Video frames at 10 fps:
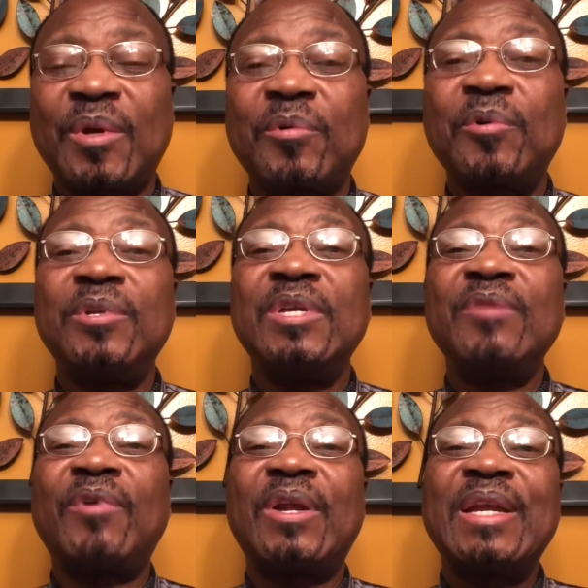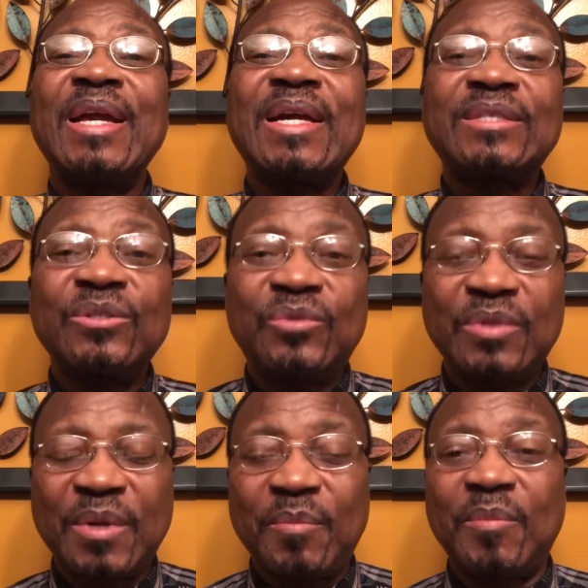We're going to leave our legacy to
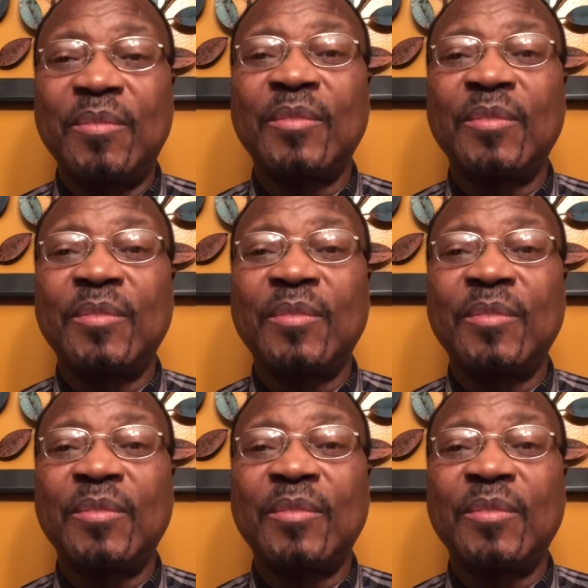them